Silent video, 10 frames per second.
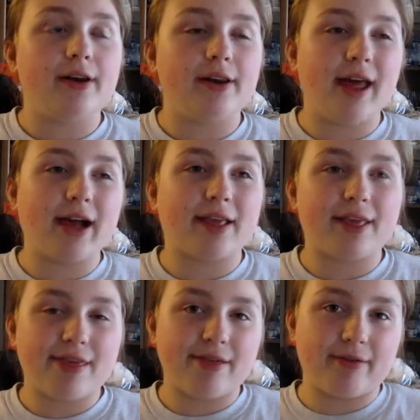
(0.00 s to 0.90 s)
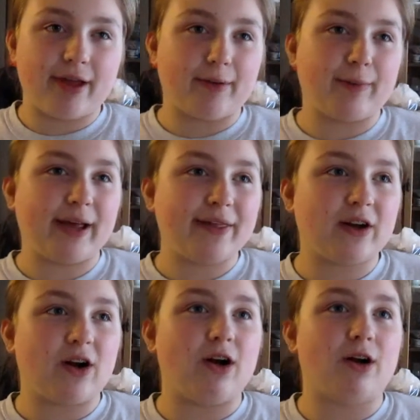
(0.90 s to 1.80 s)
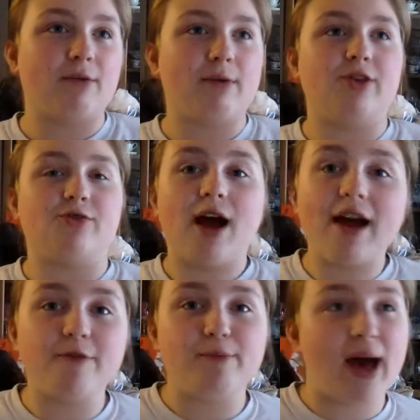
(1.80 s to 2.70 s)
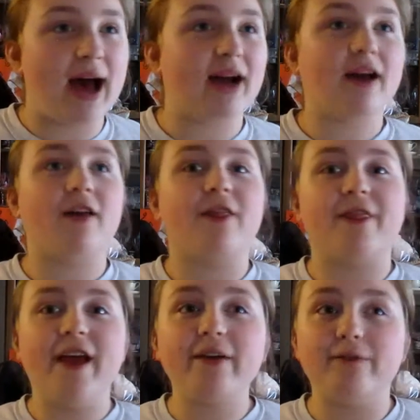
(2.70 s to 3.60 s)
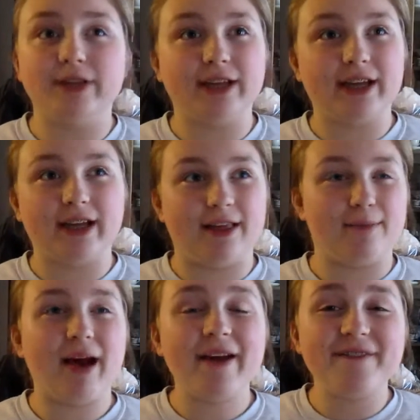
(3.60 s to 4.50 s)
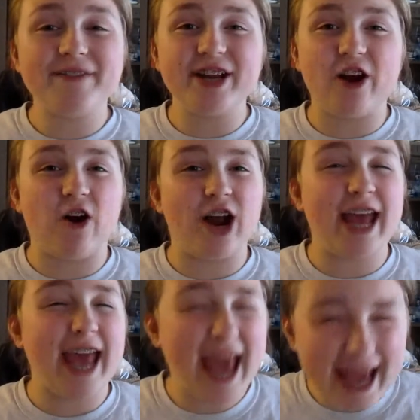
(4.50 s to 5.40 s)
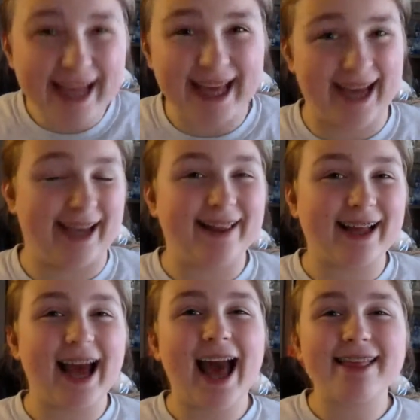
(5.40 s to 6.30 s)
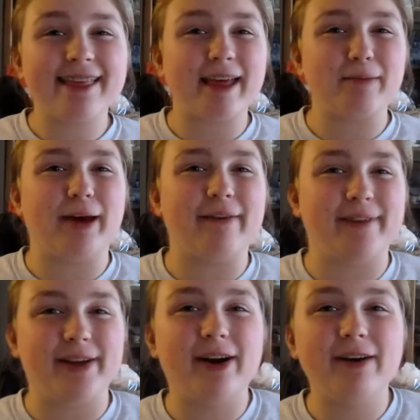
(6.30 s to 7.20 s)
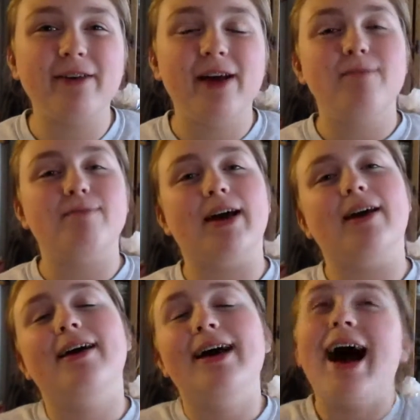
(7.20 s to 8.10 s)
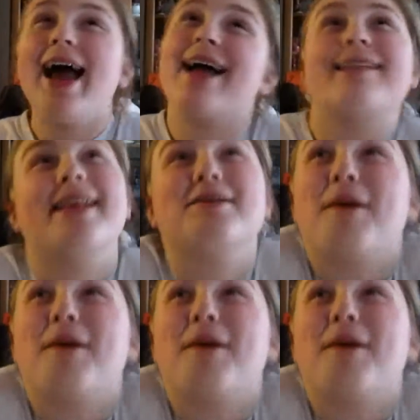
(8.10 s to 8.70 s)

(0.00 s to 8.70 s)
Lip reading: next, like, we get the car, we drive back, thankfully, because my feet are aching. Like, I had to take my feet off. I had to take